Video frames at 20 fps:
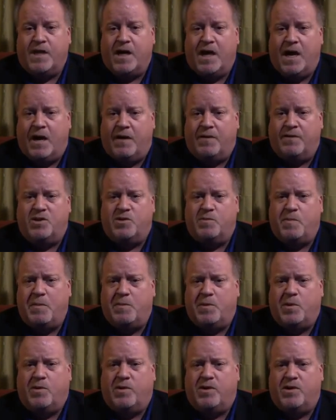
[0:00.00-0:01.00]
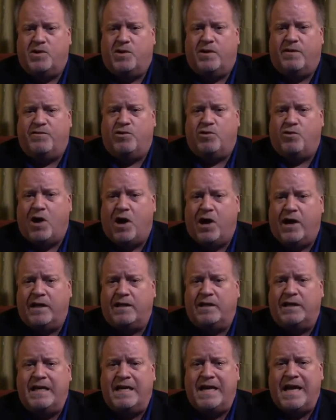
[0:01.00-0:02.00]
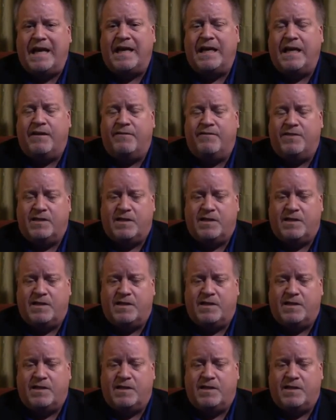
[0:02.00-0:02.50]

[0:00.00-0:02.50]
Those people who are sort of chronically negative.